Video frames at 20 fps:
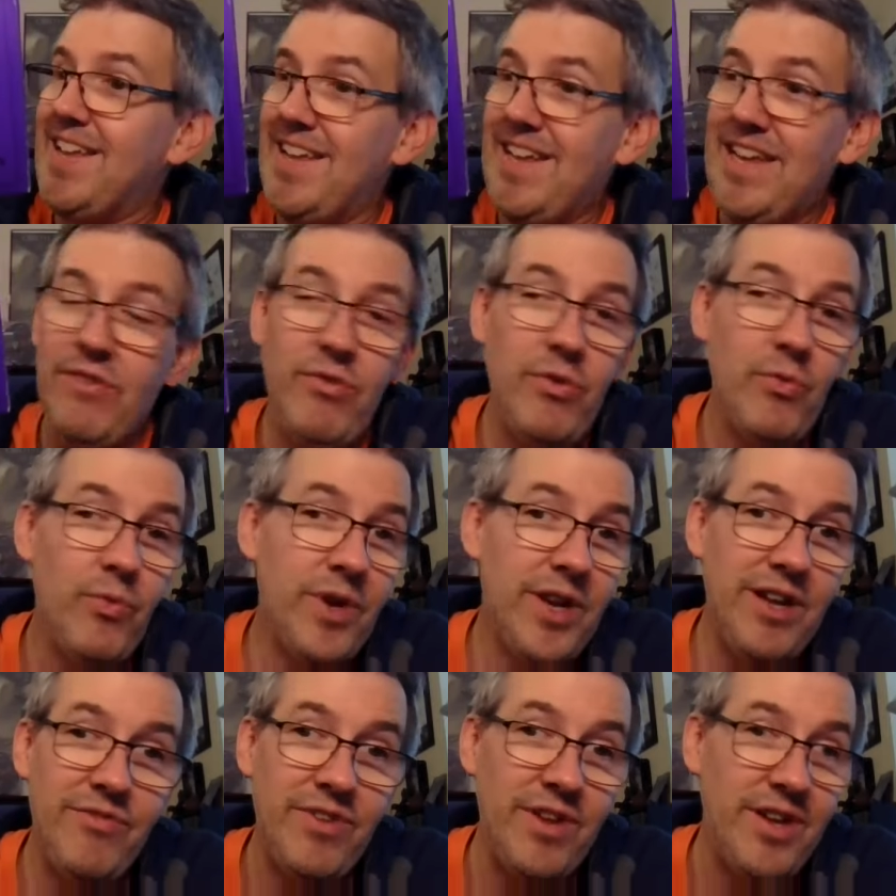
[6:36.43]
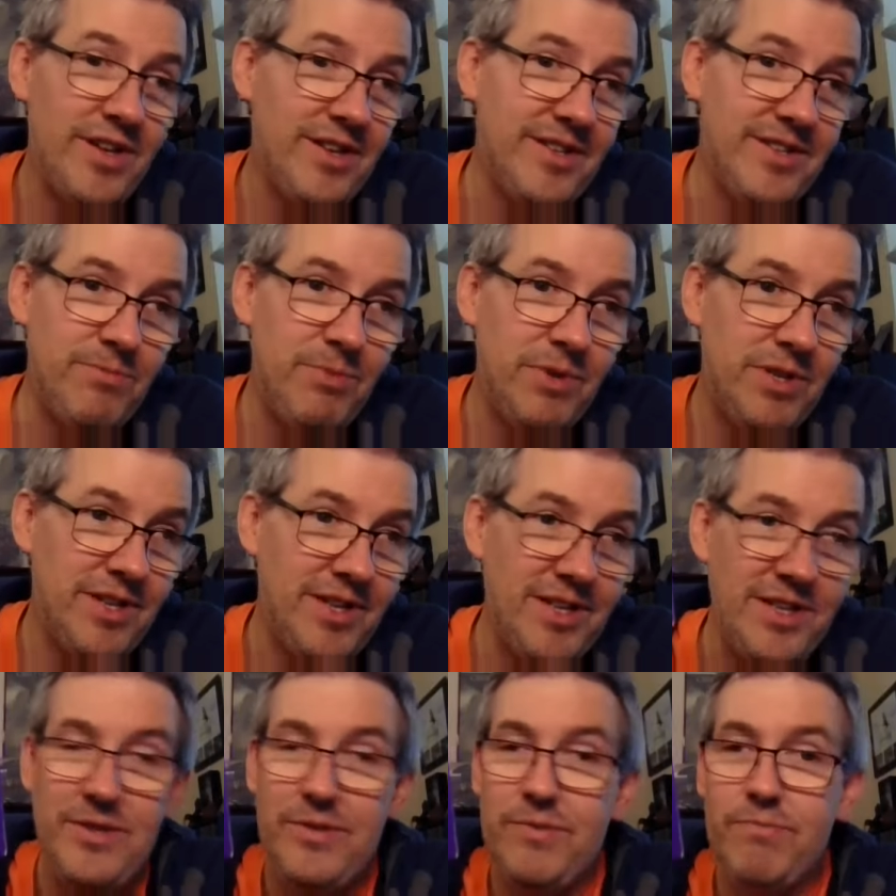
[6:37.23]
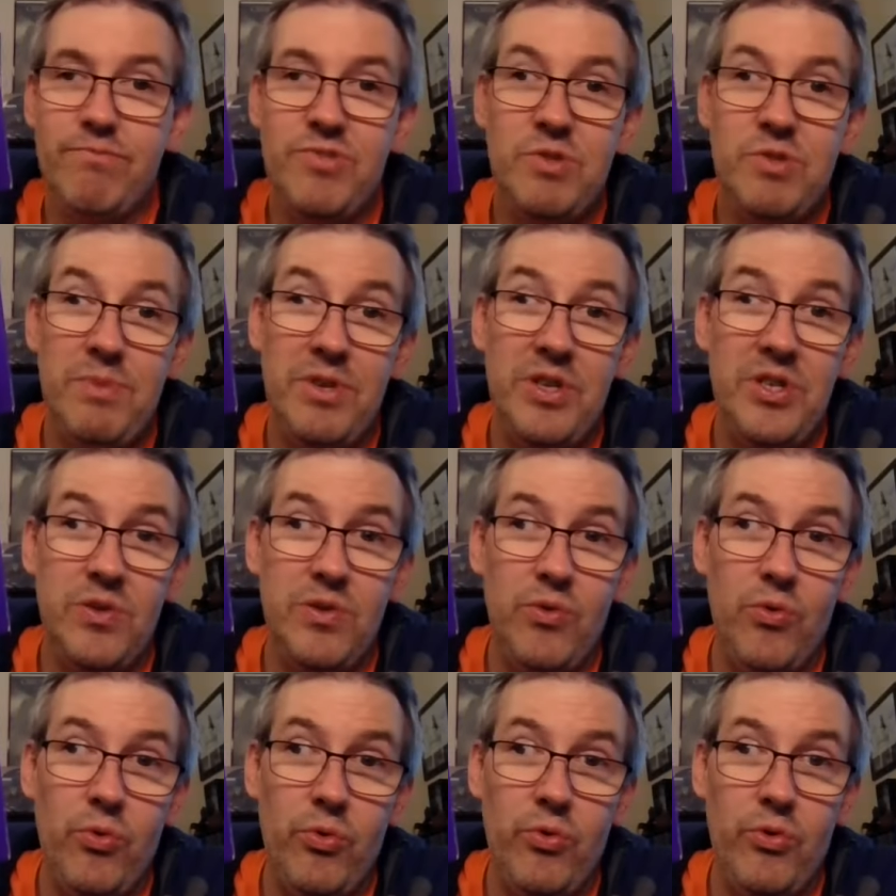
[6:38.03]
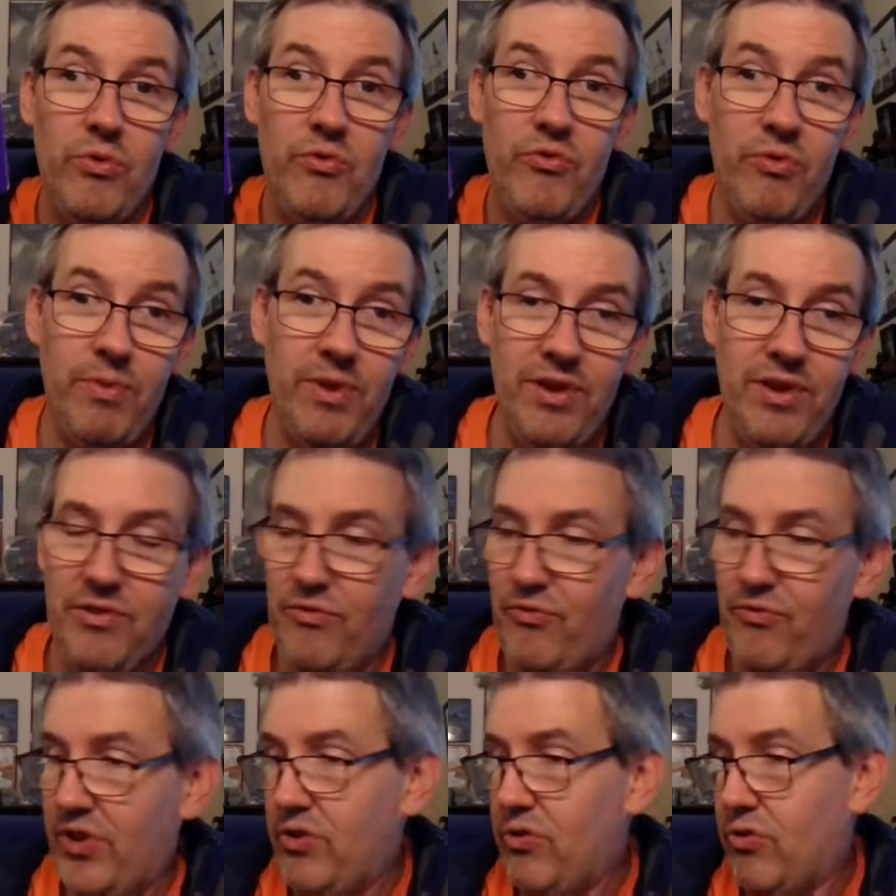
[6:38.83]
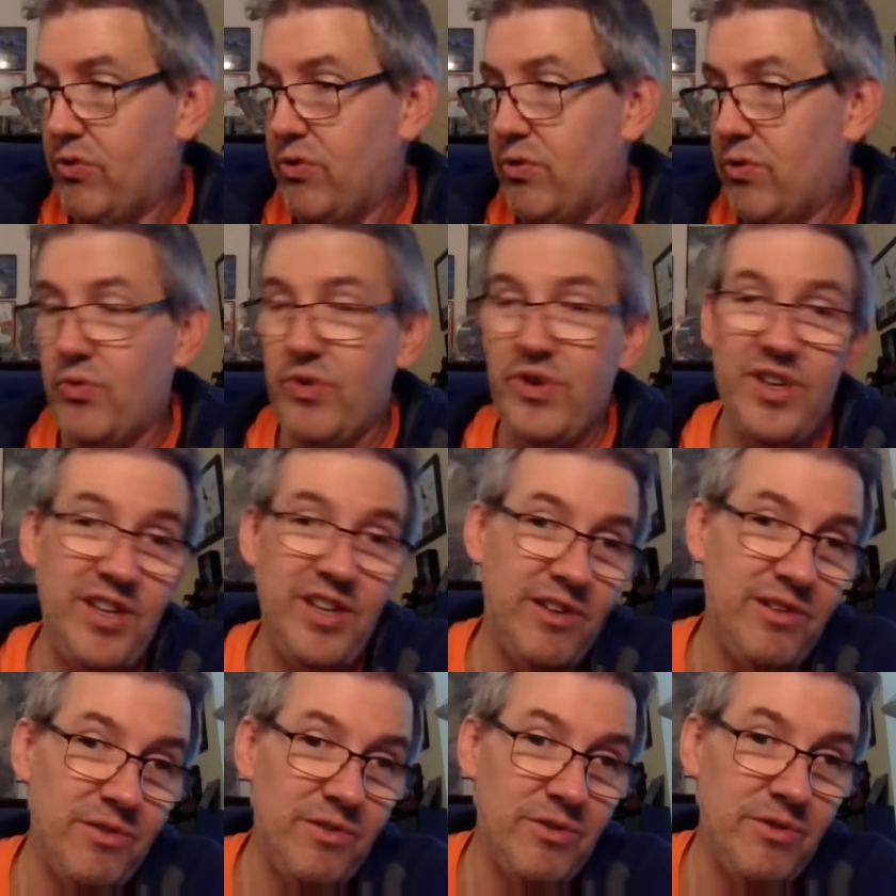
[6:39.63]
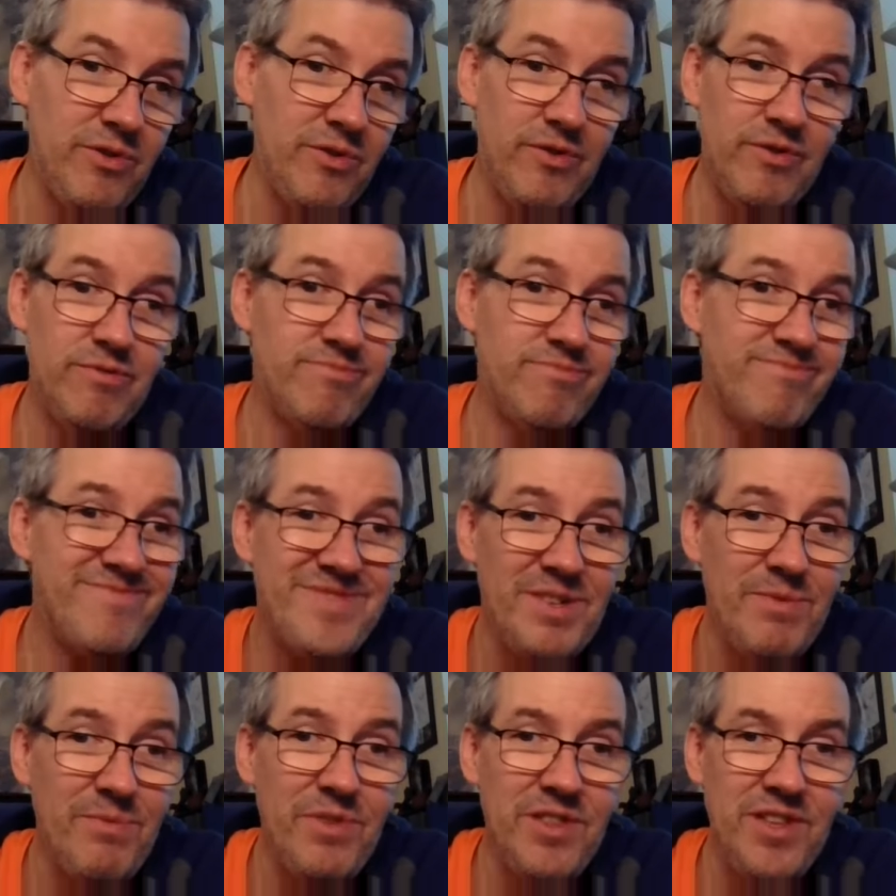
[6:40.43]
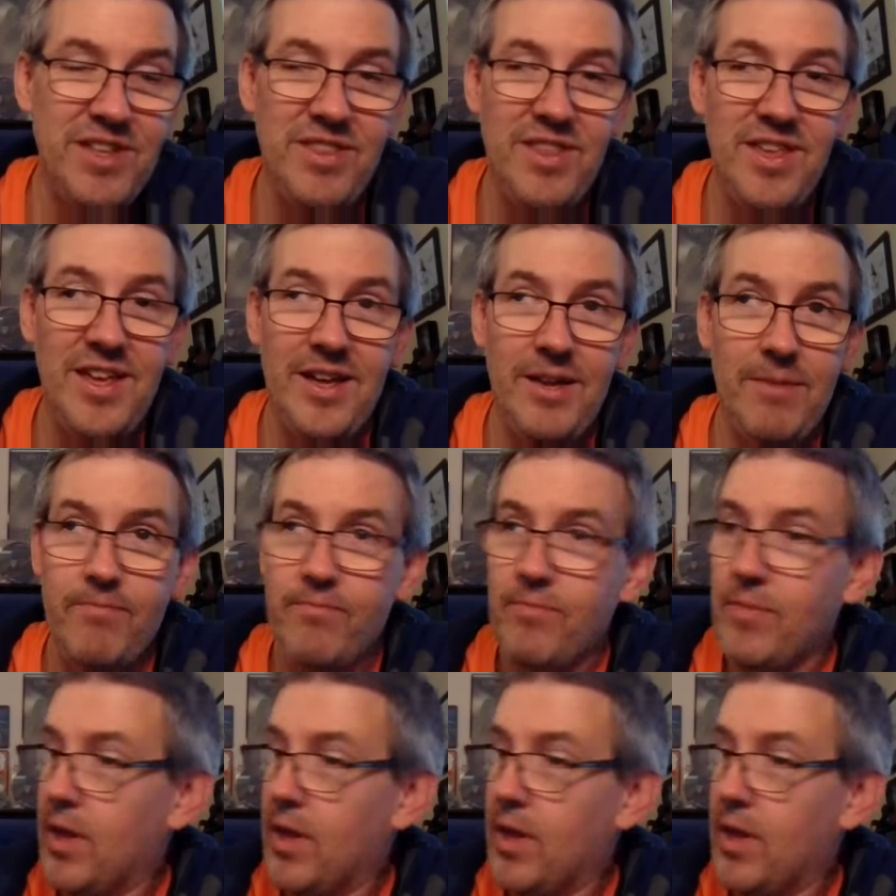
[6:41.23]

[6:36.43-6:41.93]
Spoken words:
Every one I've got has been like a special order from a vendor or a dealer or something like that.